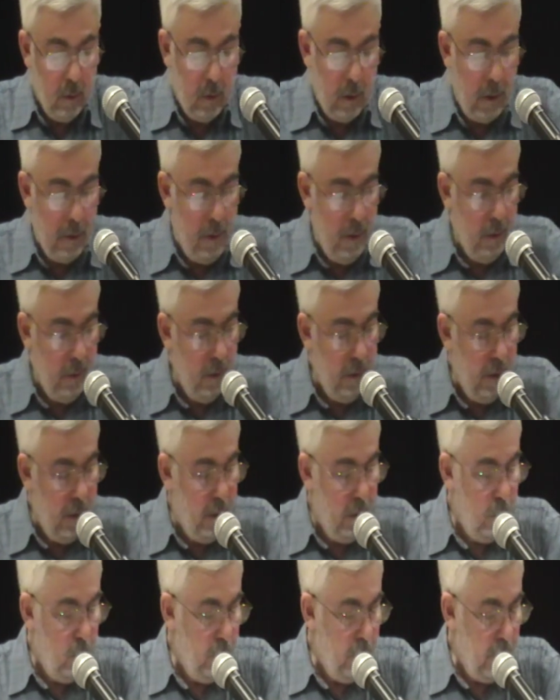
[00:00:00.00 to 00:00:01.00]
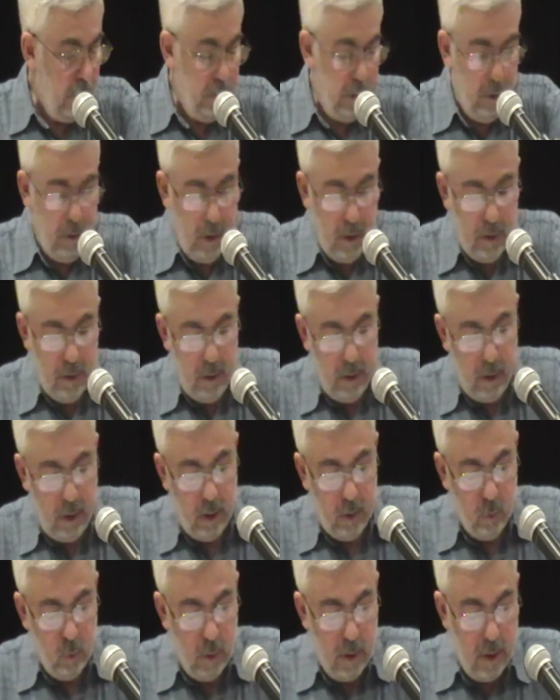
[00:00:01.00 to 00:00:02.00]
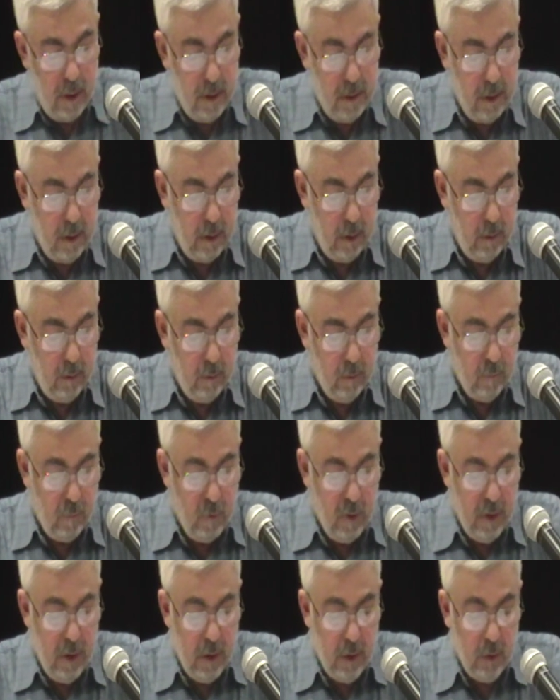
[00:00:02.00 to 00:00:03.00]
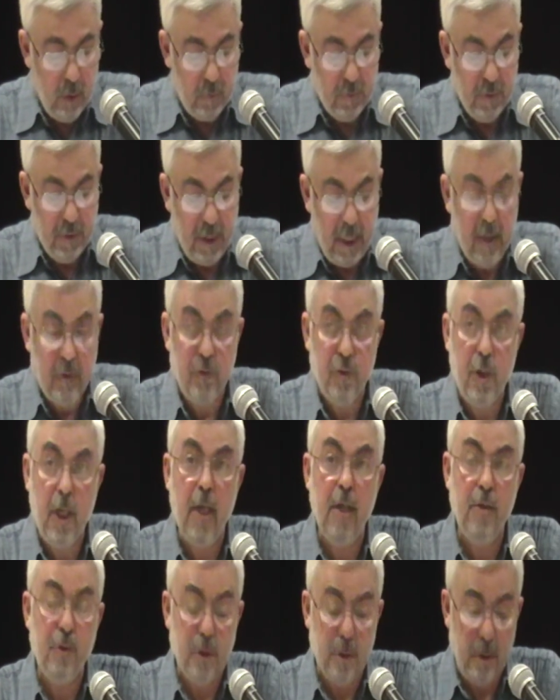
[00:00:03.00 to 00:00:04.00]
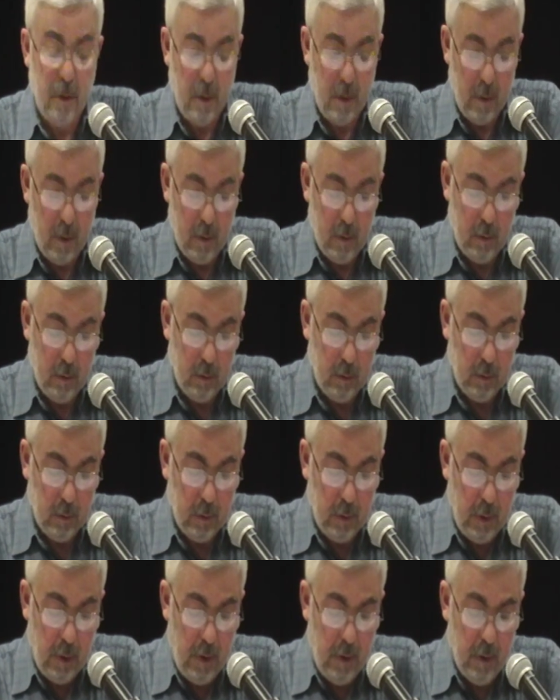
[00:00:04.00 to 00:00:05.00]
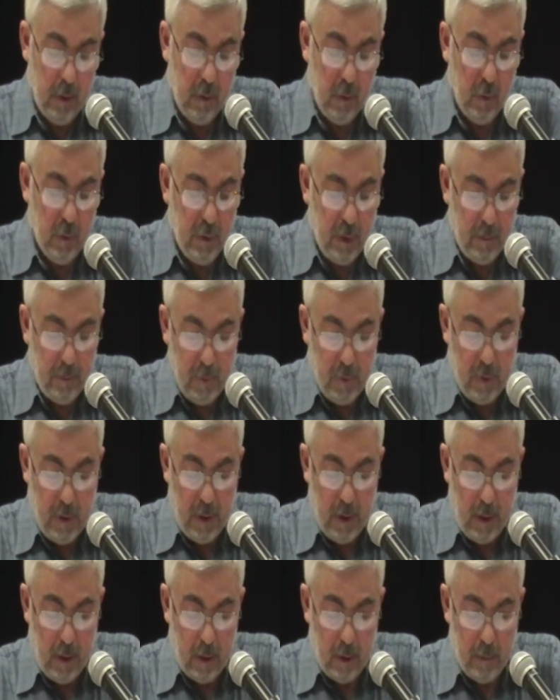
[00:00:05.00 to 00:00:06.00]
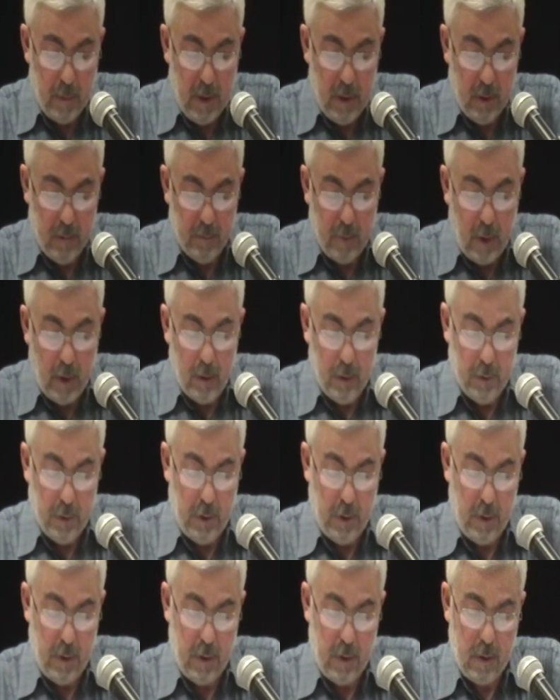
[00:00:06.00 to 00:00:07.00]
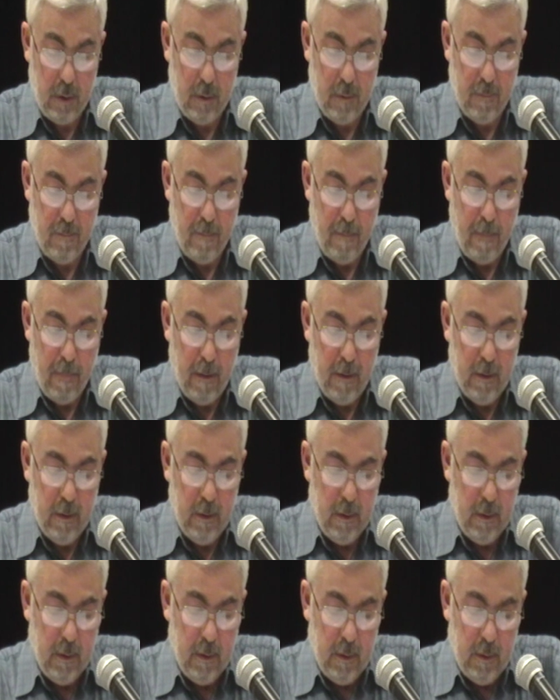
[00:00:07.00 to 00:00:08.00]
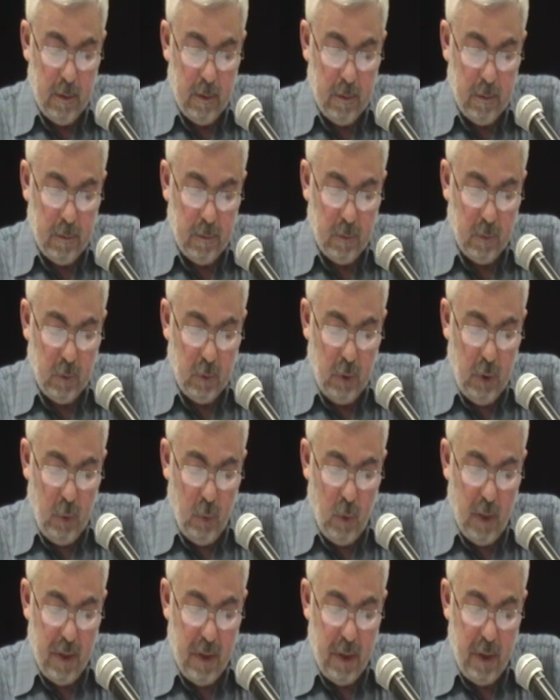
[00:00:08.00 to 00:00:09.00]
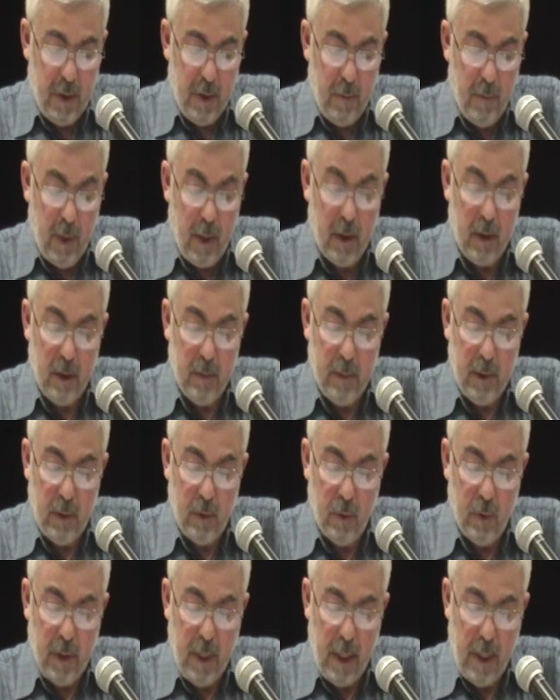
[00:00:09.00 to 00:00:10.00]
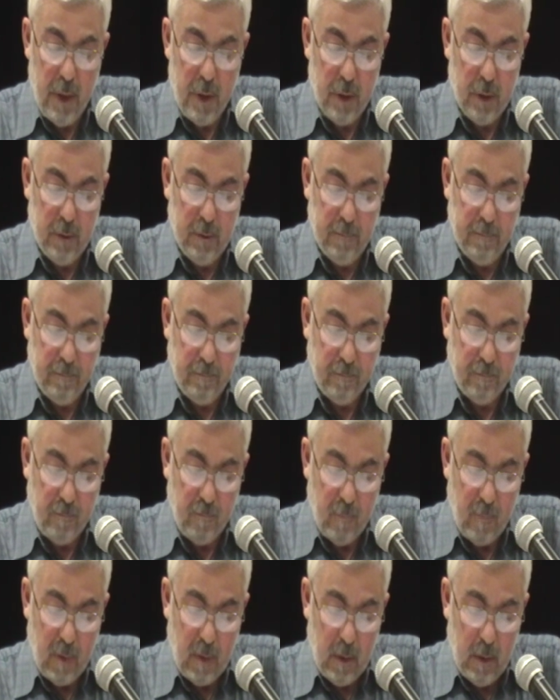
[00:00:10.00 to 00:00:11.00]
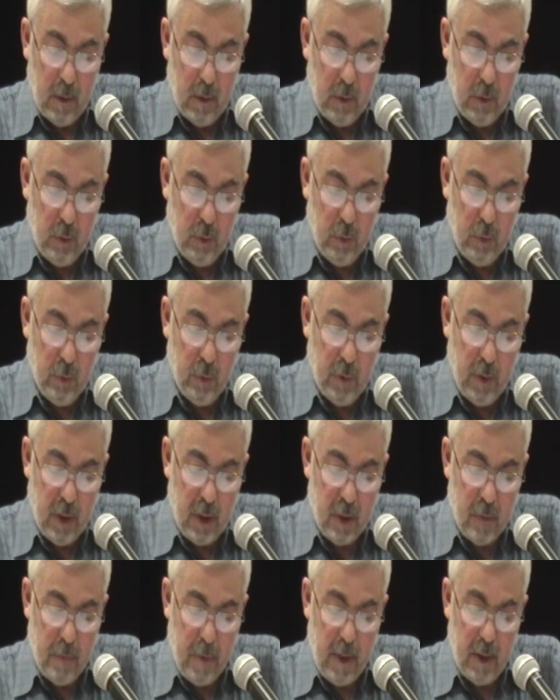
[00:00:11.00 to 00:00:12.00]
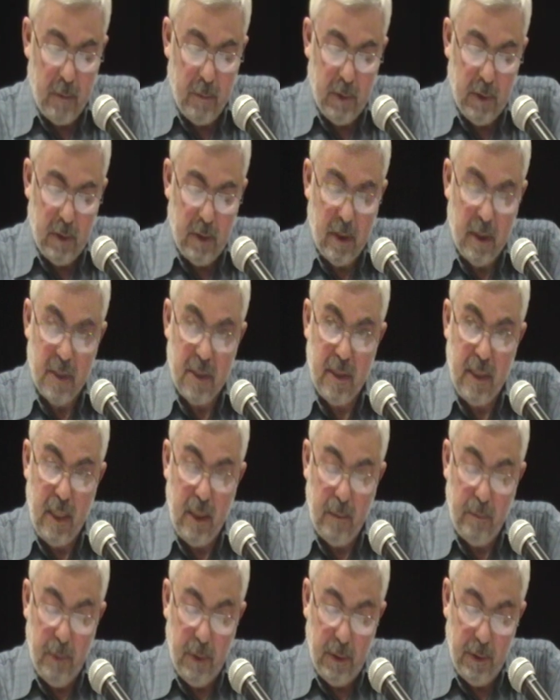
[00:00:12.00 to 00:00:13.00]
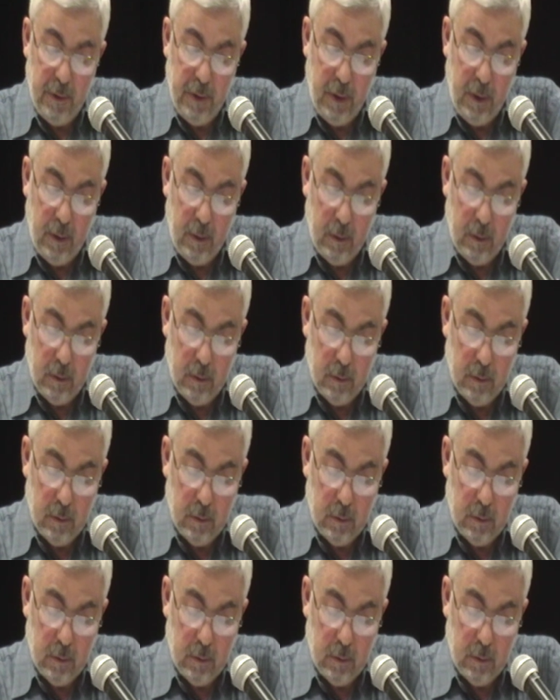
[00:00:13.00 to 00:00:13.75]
I think the year 1988 was the year of great changes in the contemporary Armenian politics. It was a remarkable occasion to experiment state building